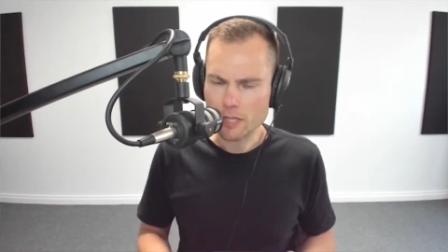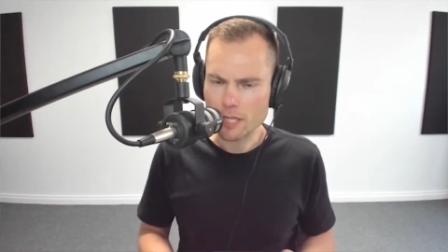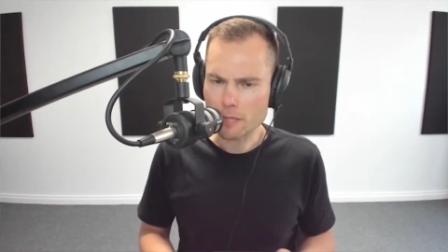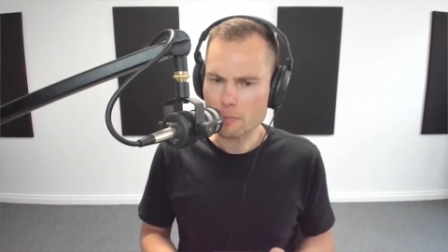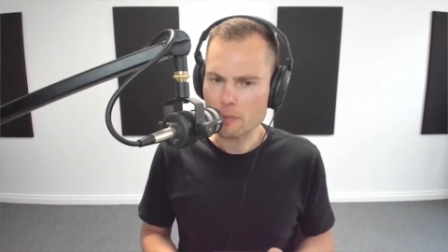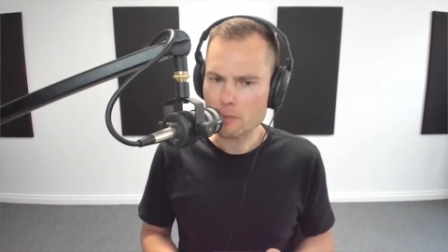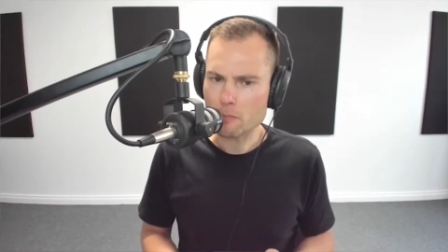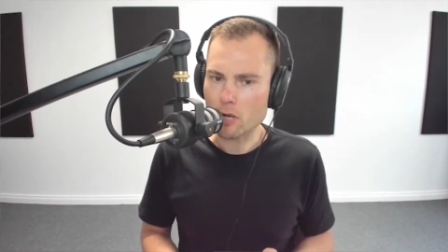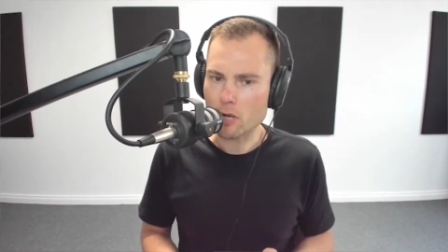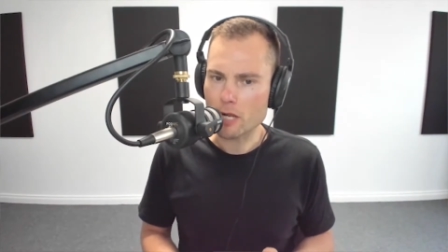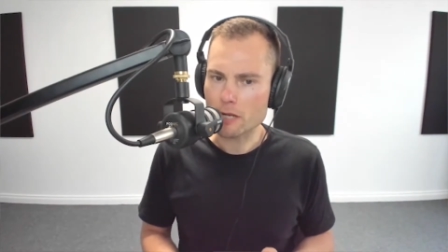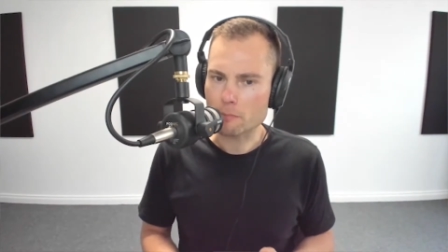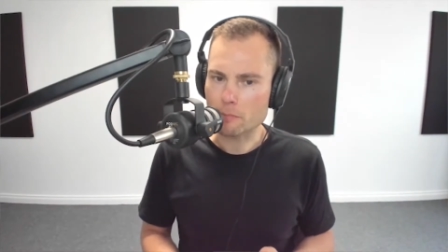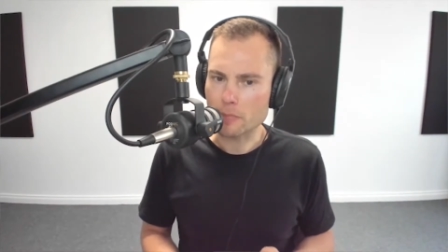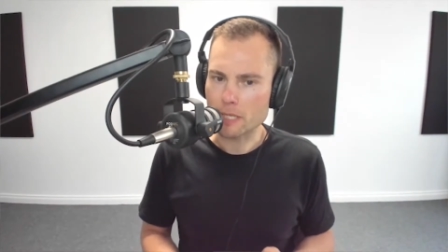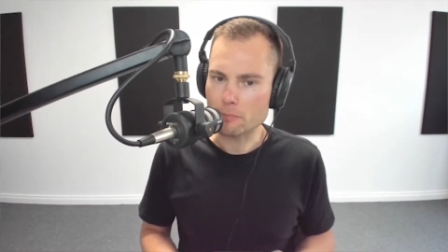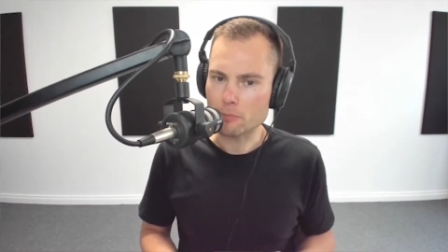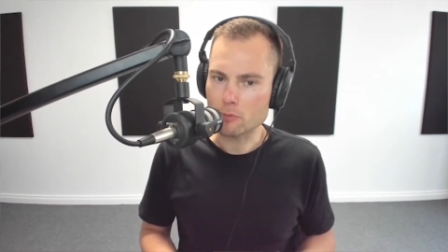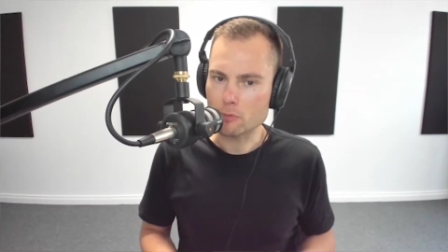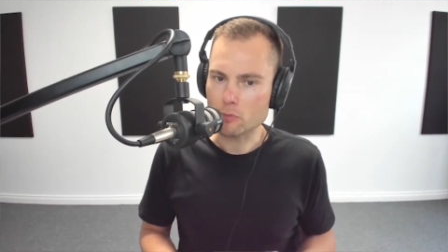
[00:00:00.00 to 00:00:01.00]
keep in mind
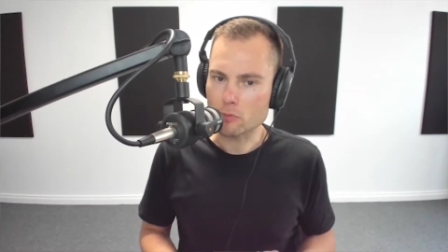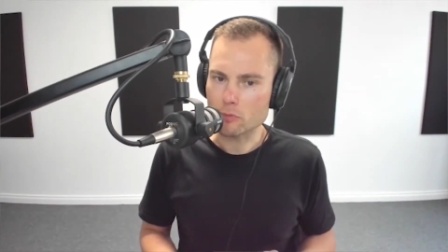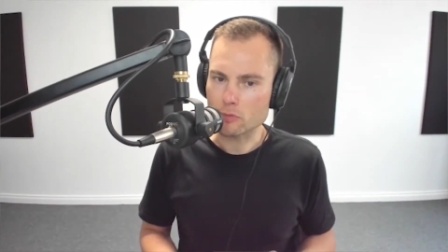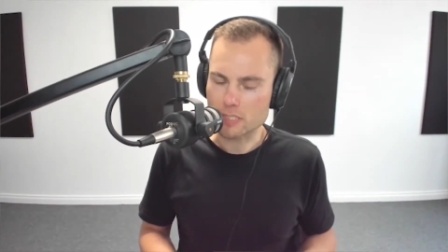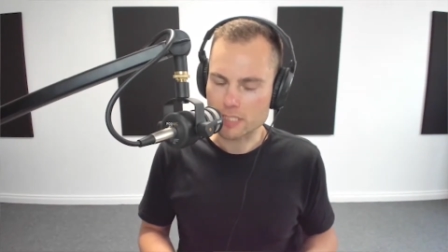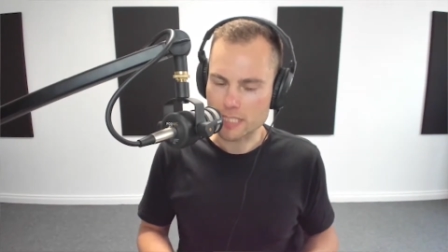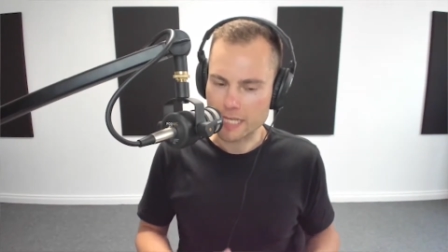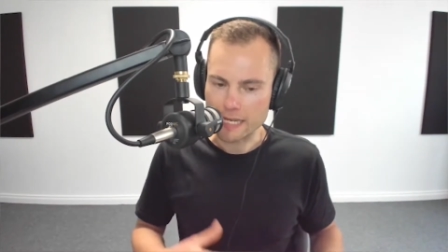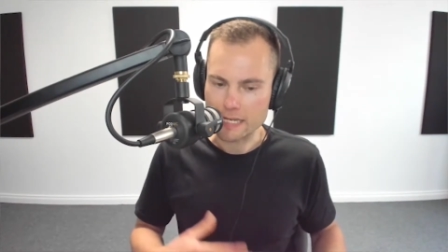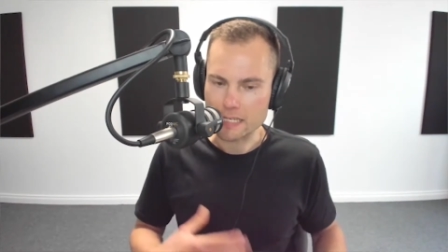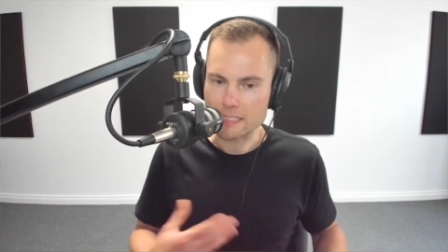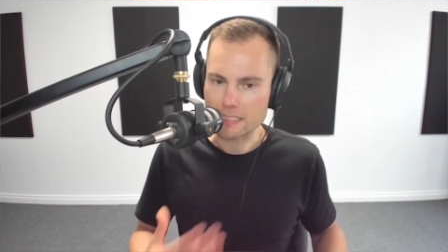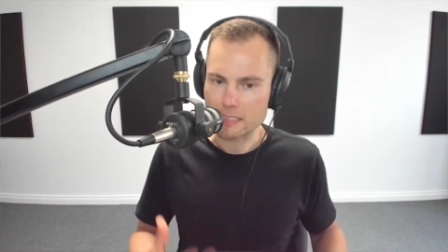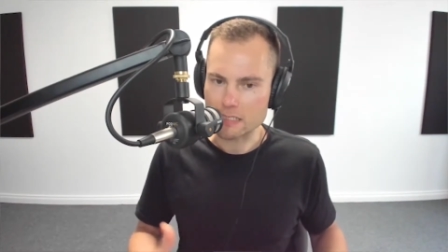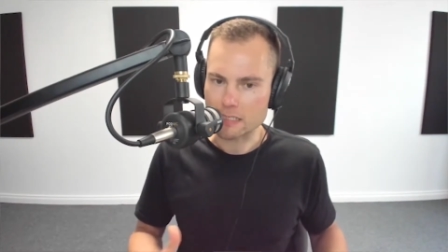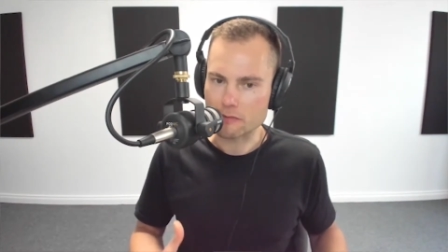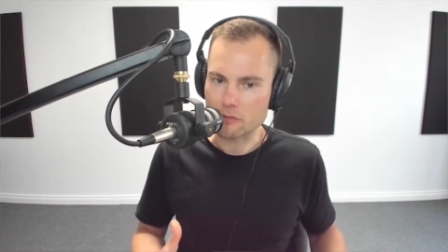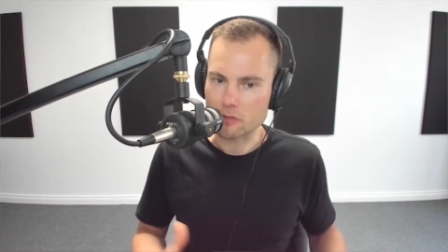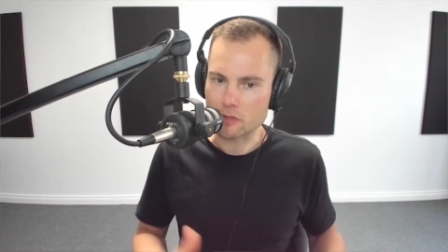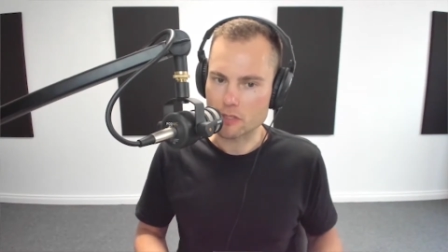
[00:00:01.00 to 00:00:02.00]
people tend to
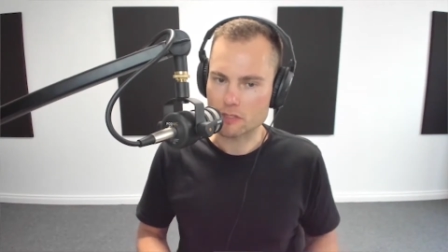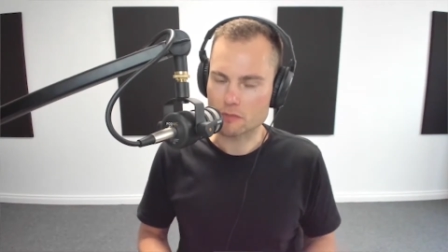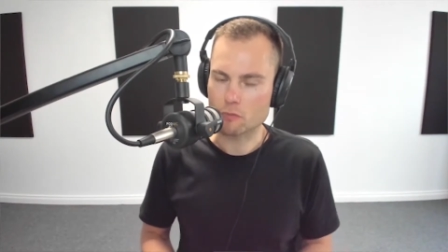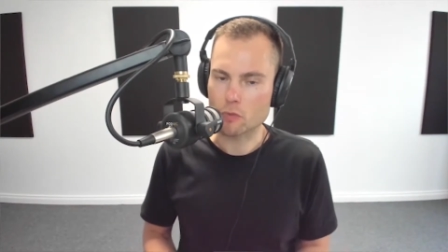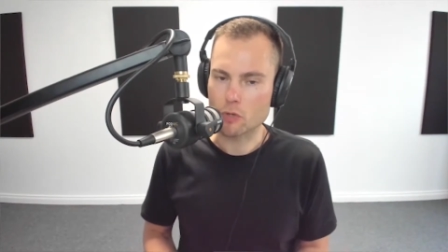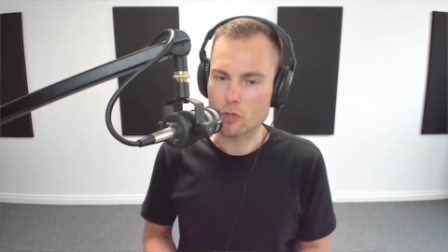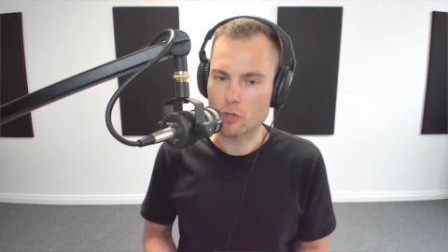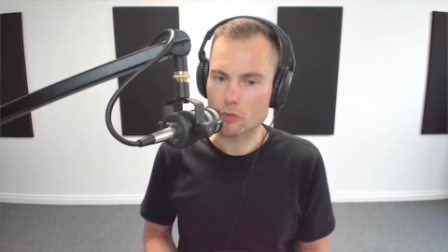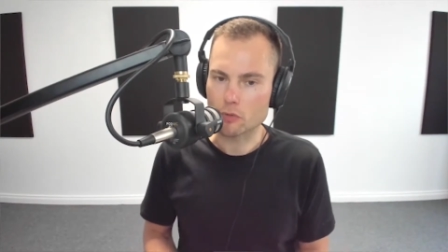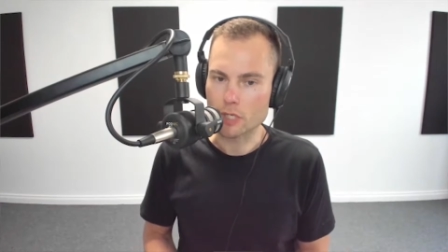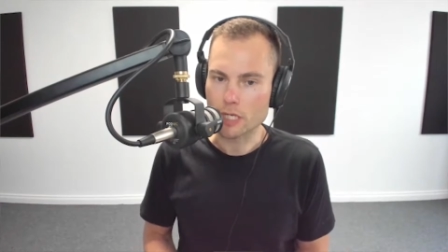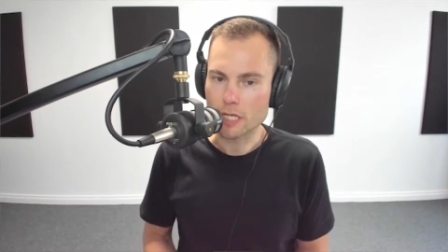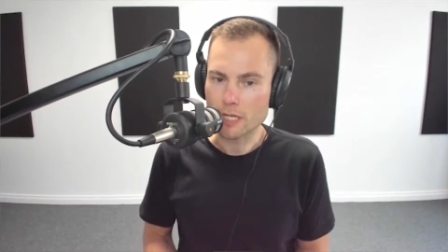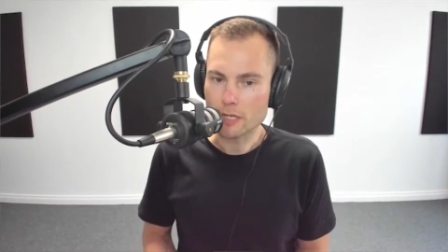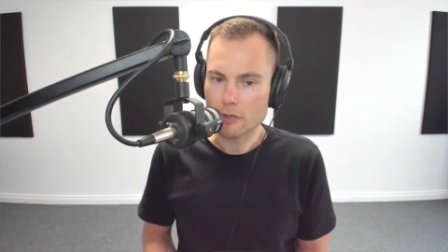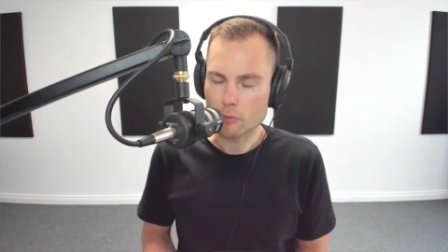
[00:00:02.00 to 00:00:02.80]
live in this world.